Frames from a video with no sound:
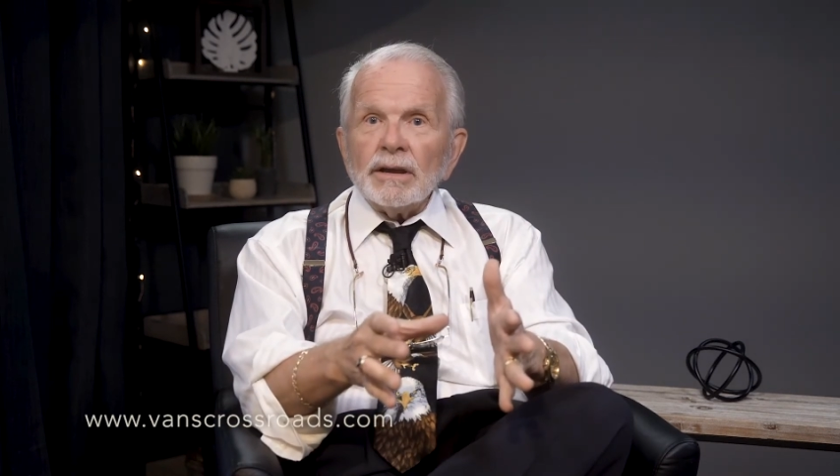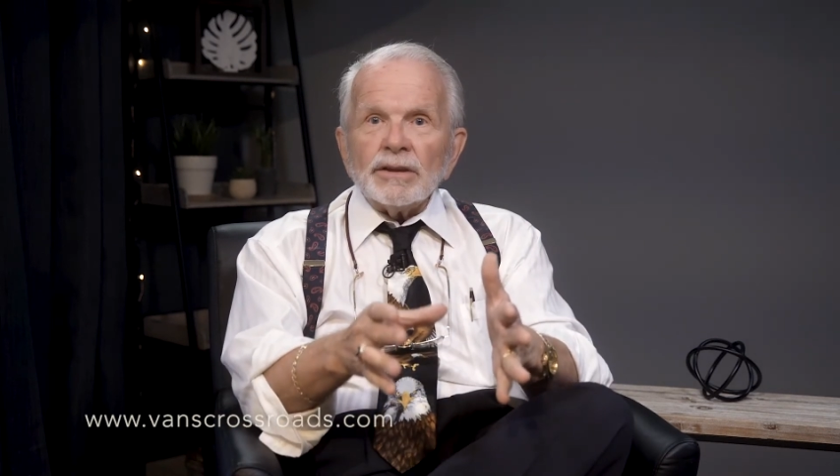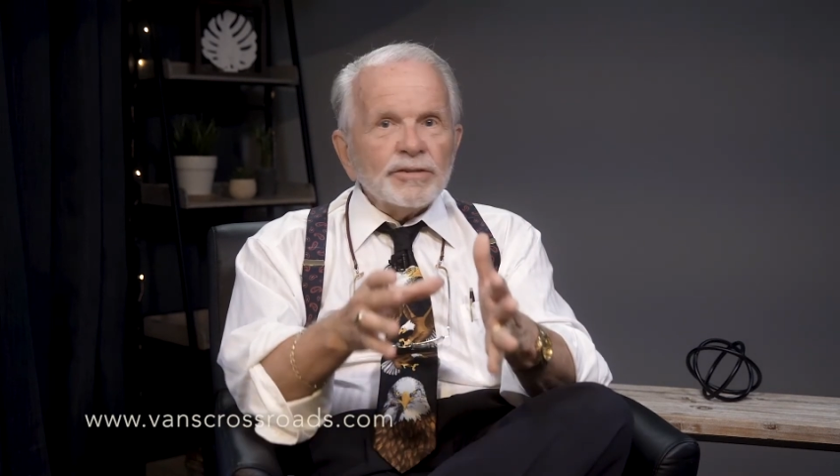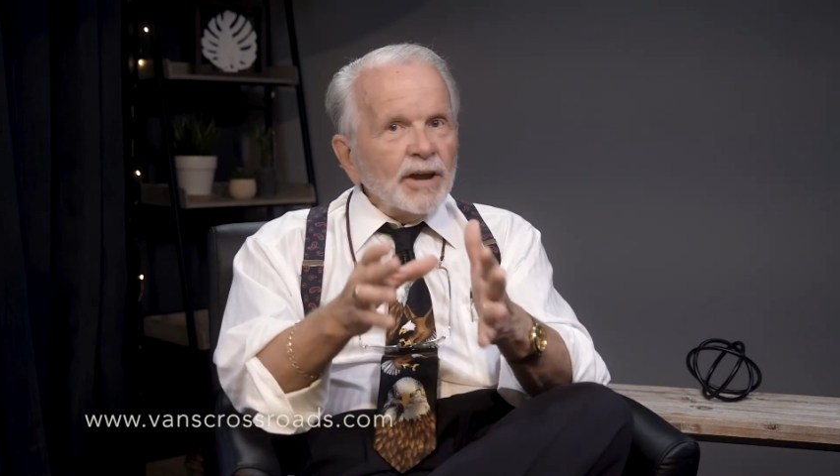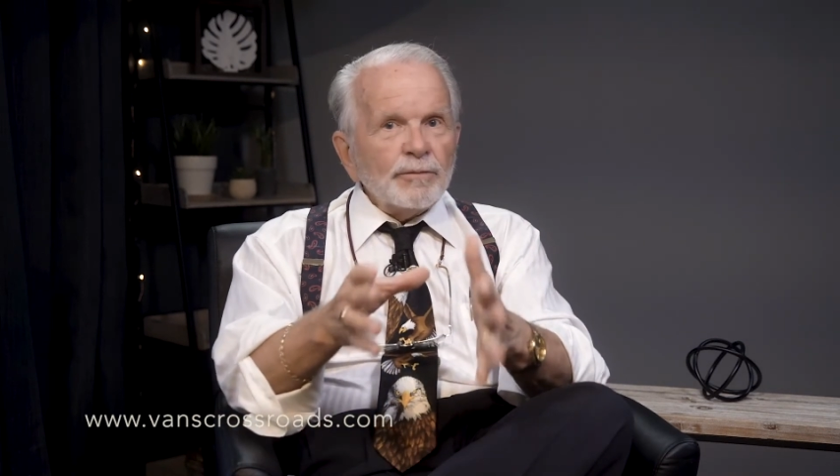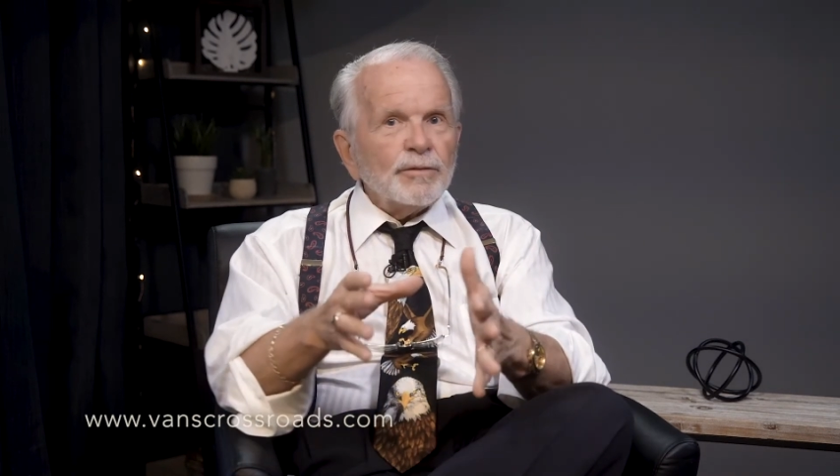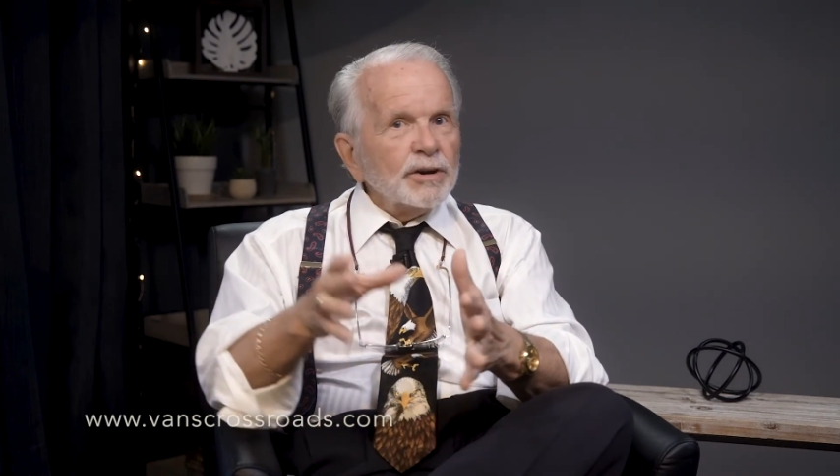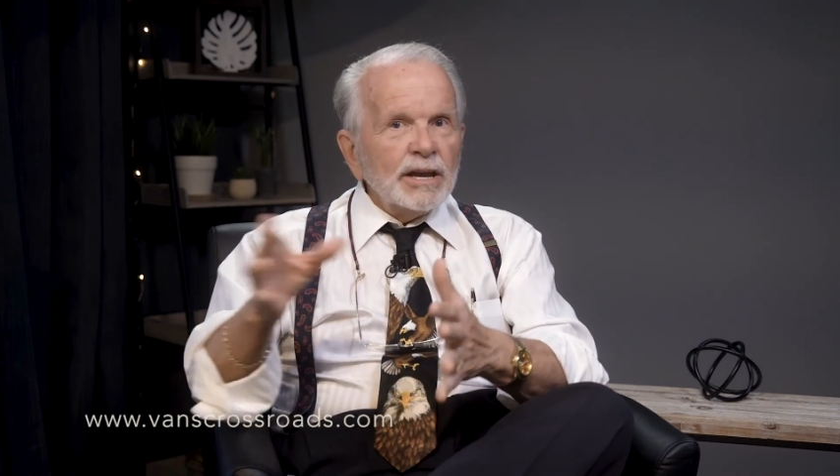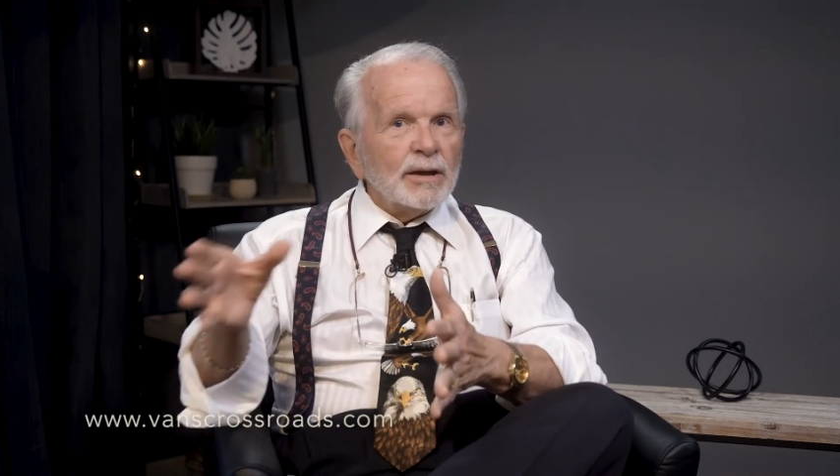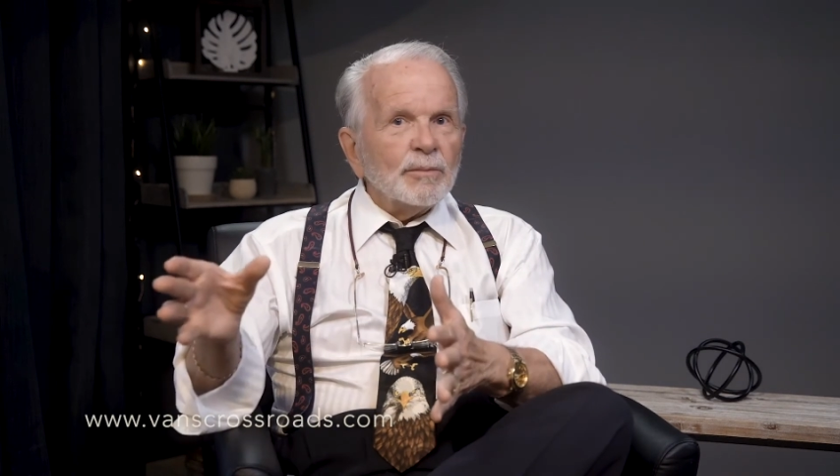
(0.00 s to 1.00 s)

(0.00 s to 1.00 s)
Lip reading: It's not for him.